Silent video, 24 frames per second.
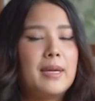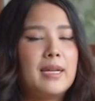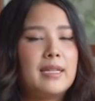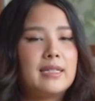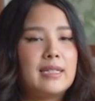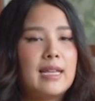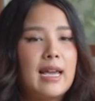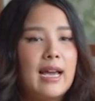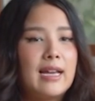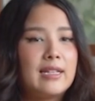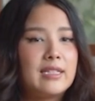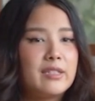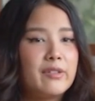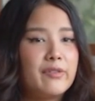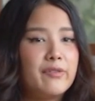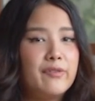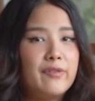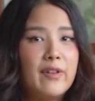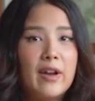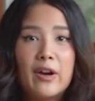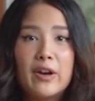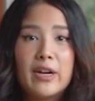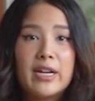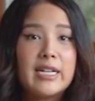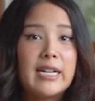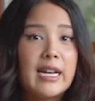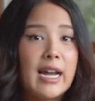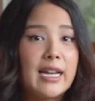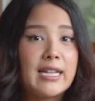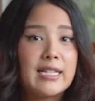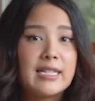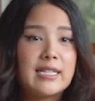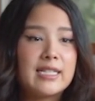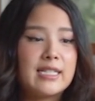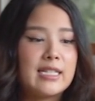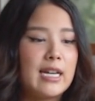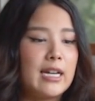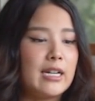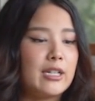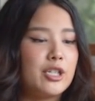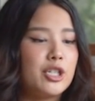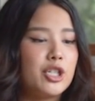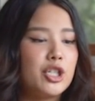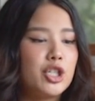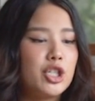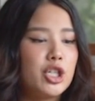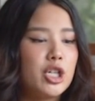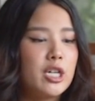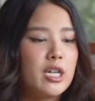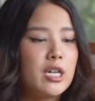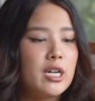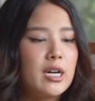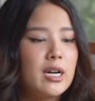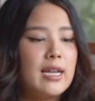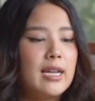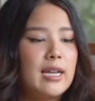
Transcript: It has a very nice texture.